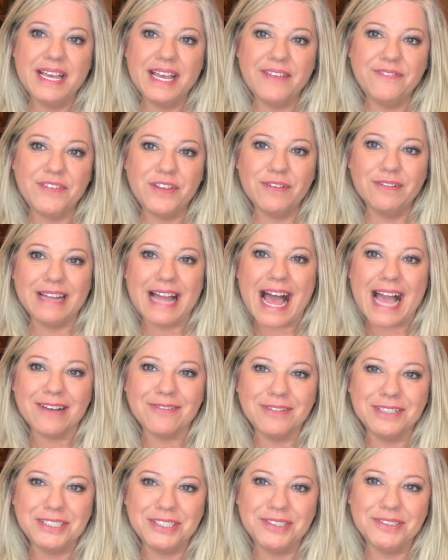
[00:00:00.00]
If you
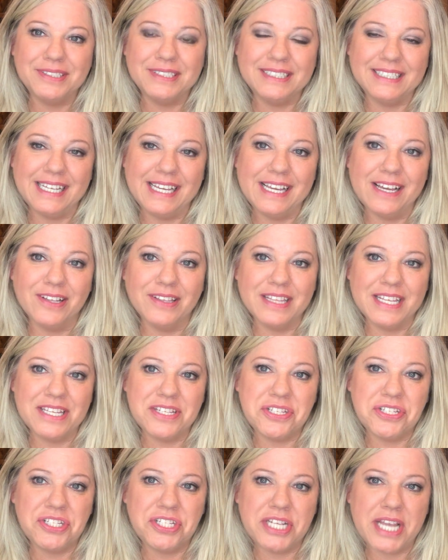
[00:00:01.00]
like what you see on
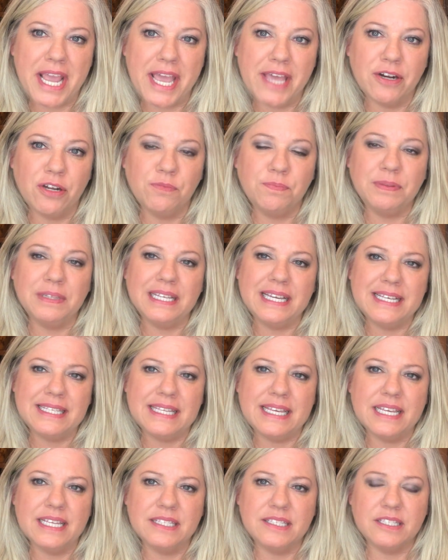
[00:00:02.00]
this channel,
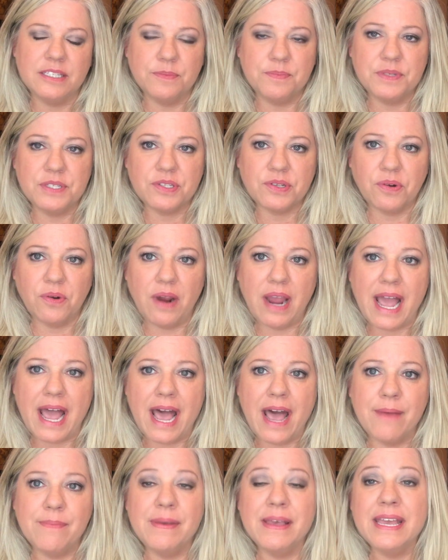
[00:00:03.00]
please hit
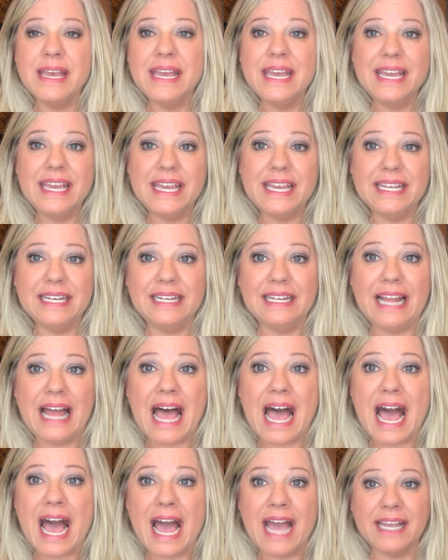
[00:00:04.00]
subscribe, hit
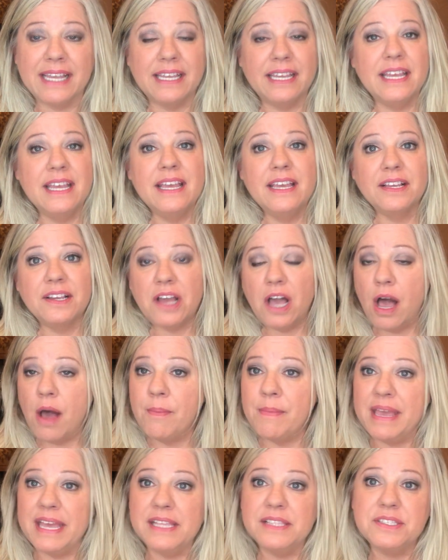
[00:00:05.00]
like,
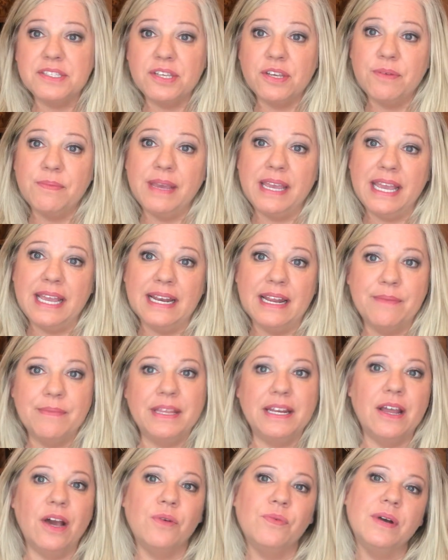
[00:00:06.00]
comment to me, let
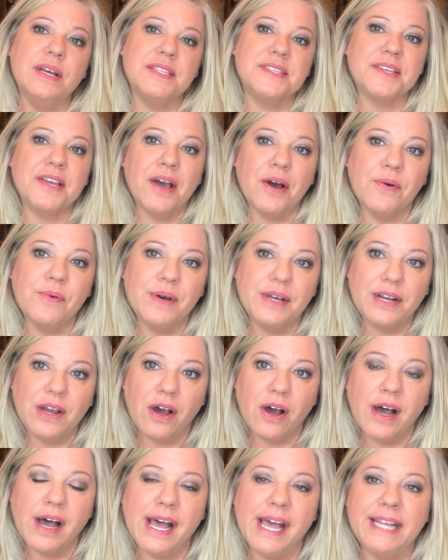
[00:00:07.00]
me know what's going
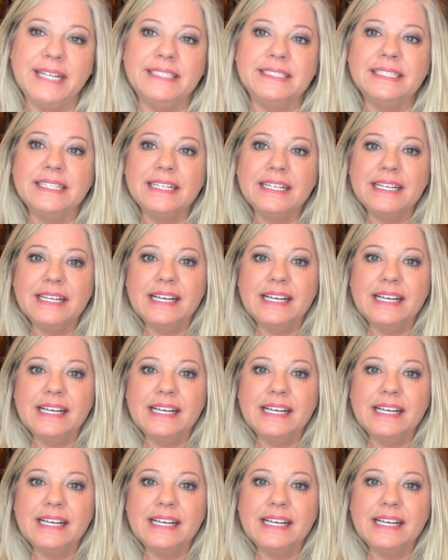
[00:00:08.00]
on.